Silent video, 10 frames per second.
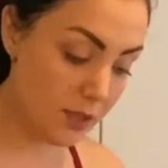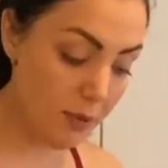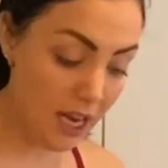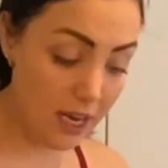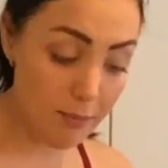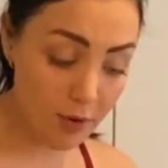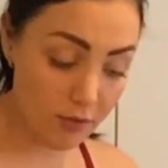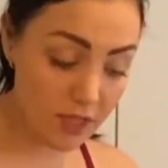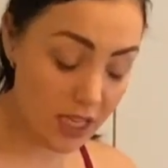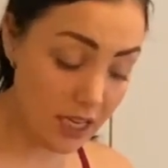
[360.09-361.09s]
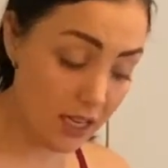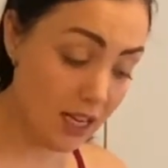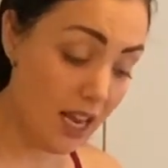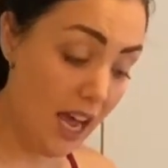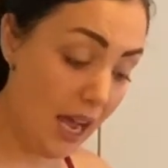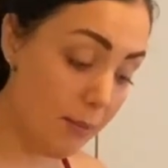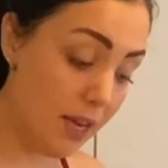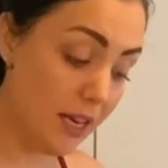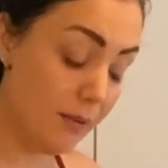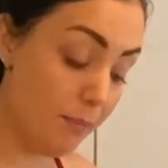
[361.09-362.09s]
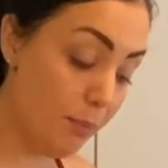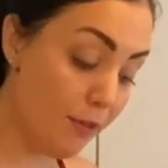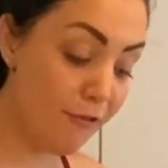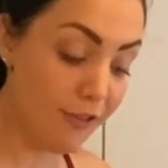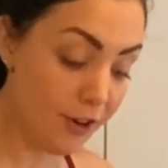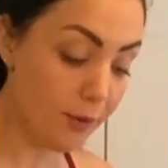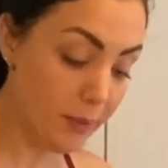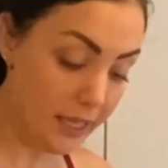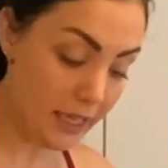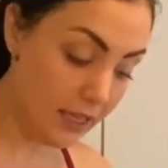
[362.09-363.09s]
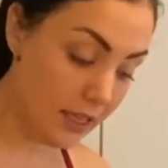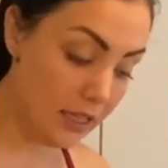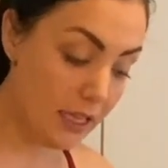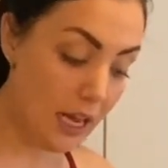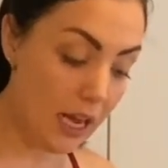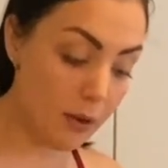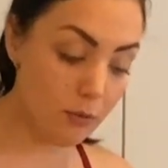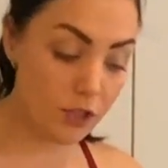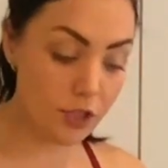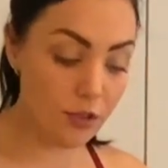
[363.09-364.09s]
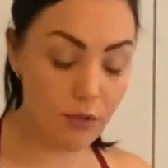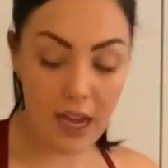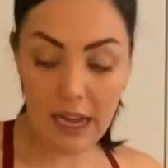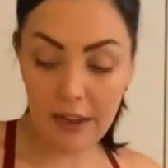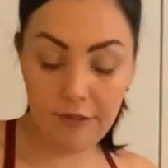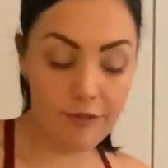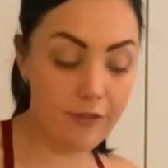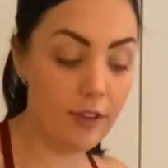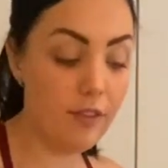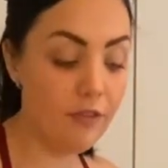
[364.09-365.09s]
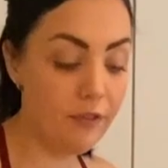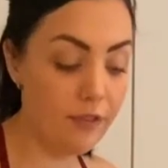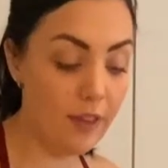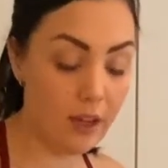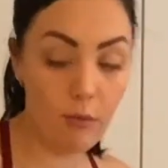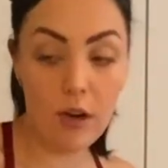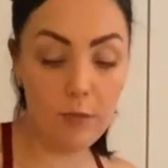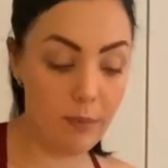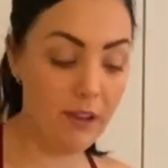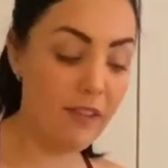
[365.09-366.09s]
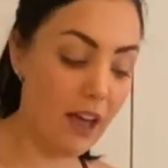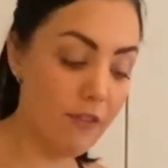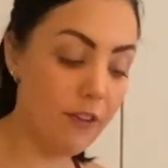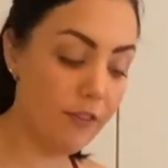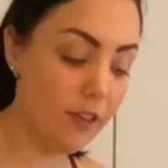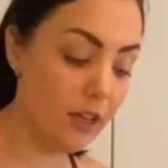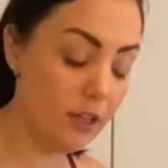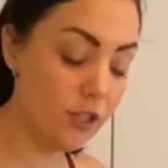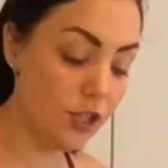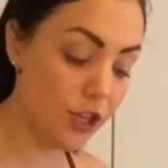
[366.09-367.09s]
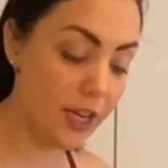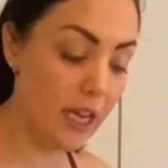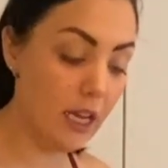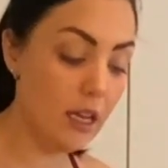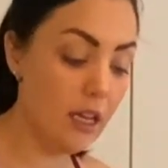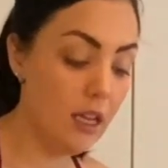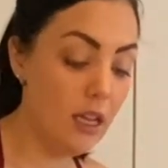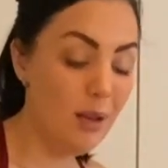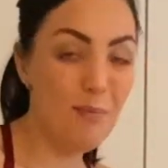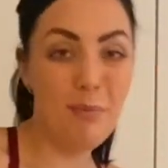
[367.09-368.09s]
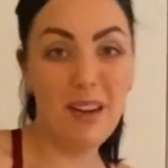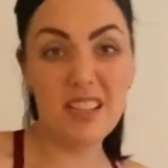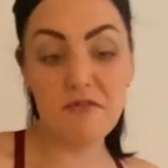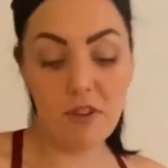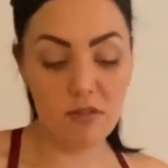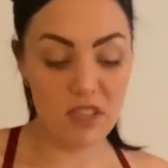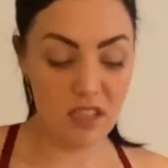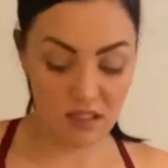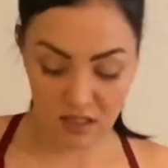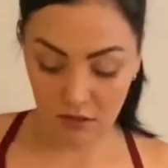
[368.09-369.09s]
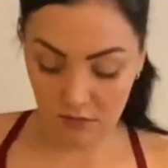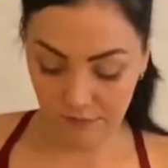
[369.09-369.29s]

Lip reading: to be high protein. I mean, preferably, I would do half of the ground beef, half of the turkey, but it's frozen, so.